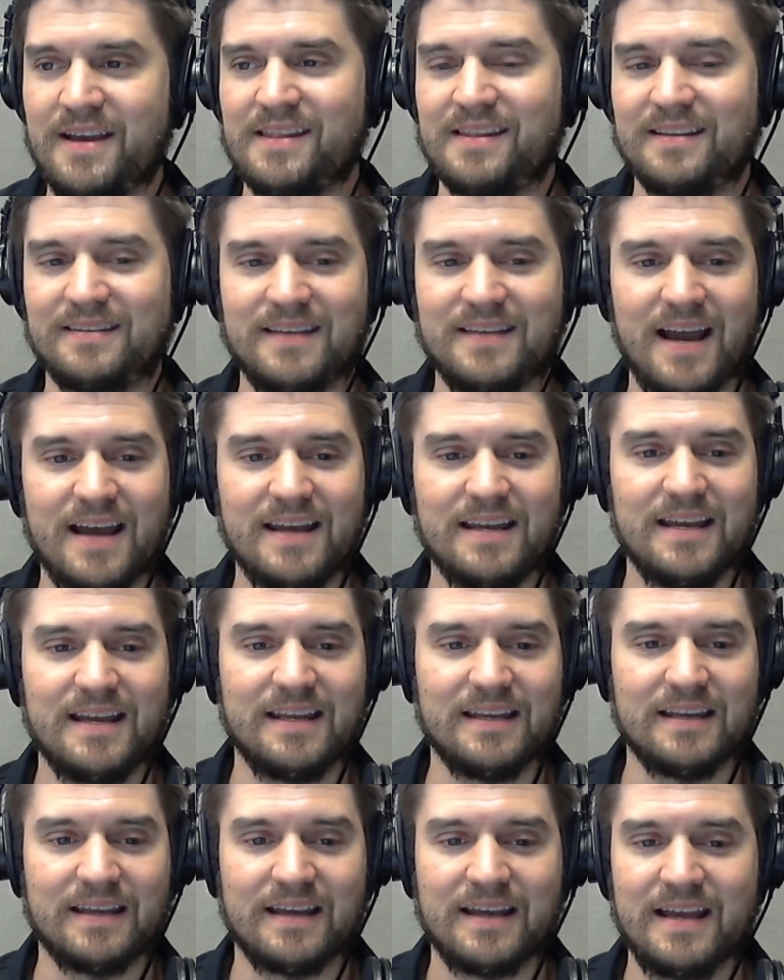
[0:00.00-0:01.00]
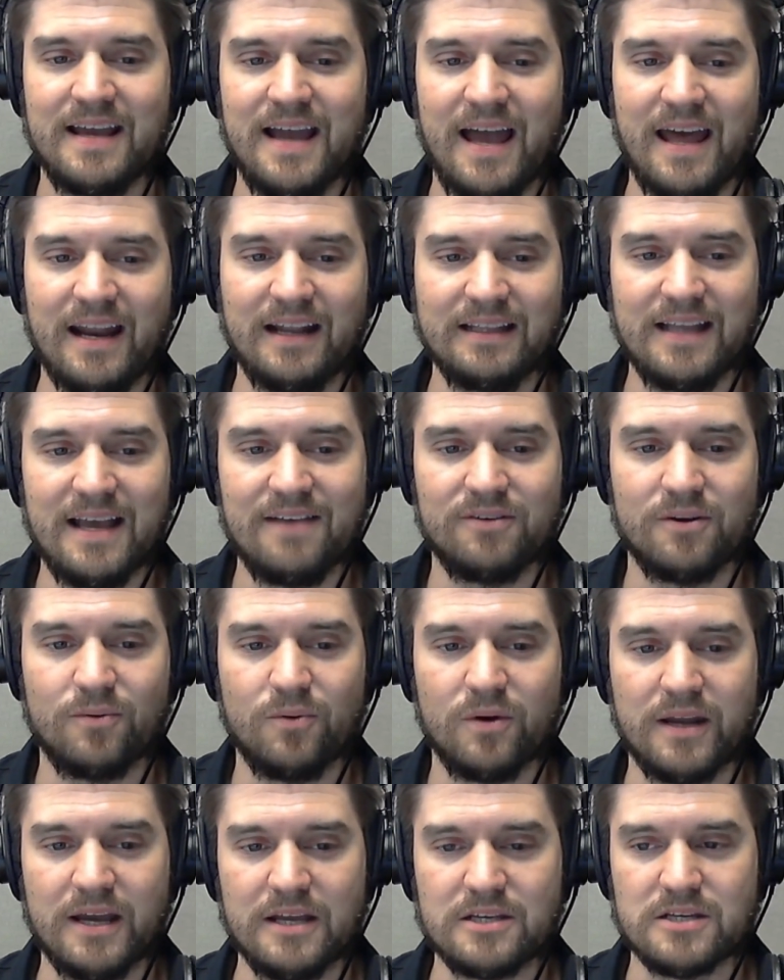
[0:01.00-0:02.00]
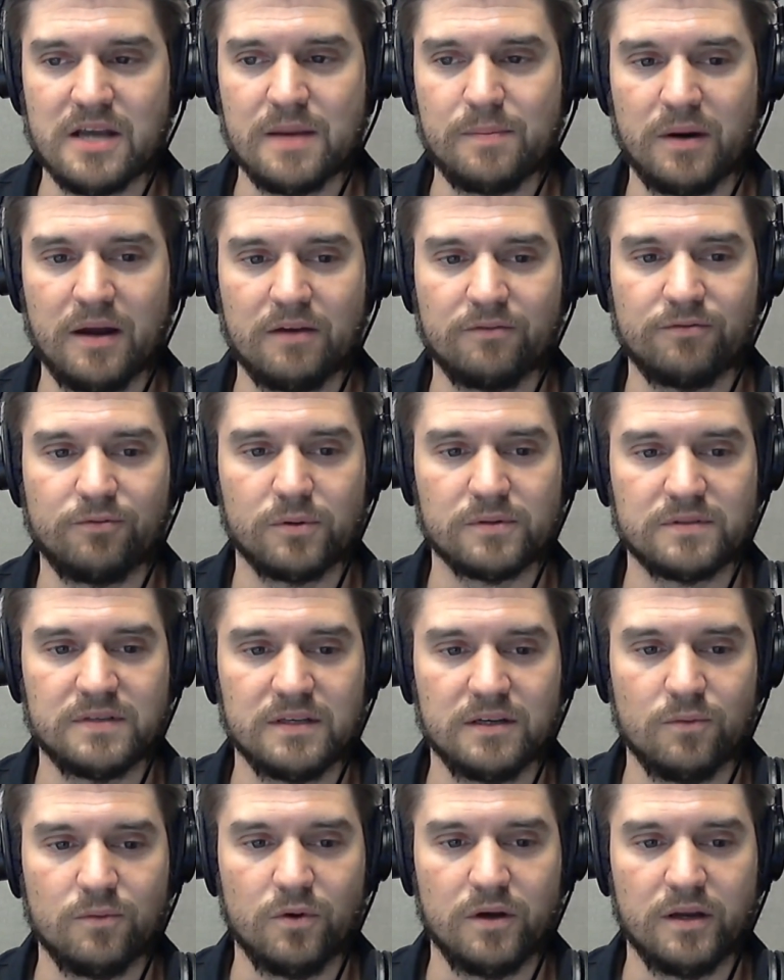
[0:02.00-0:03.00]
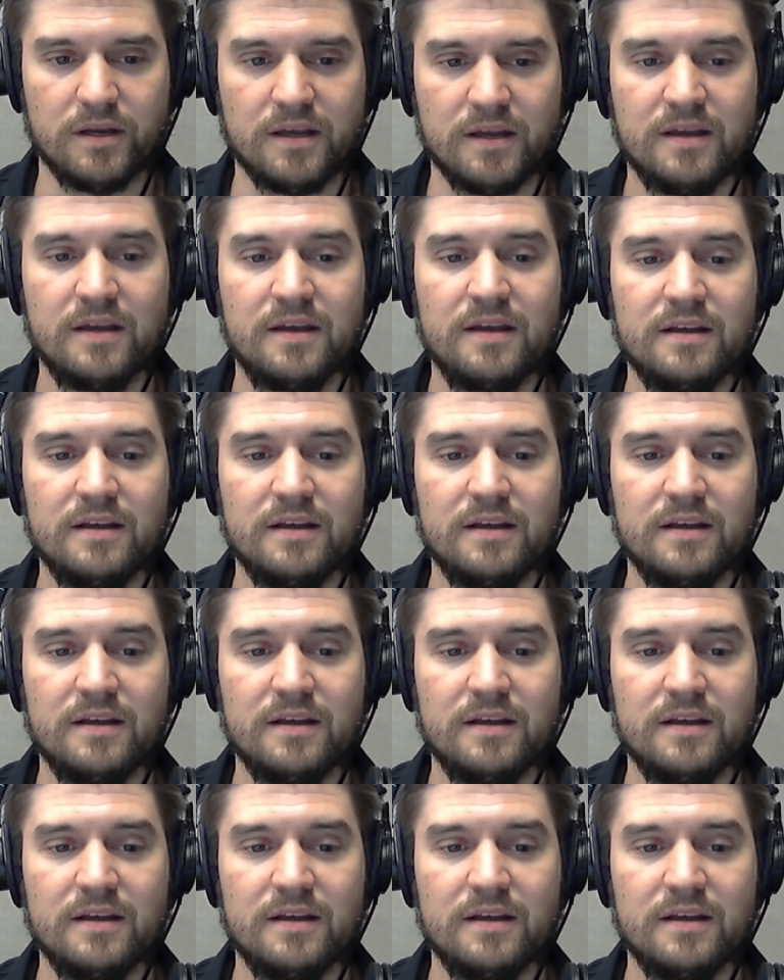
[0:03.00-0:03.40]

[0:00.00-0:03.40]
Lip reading: the tight end, at 11-1. AJ Brown 14-1.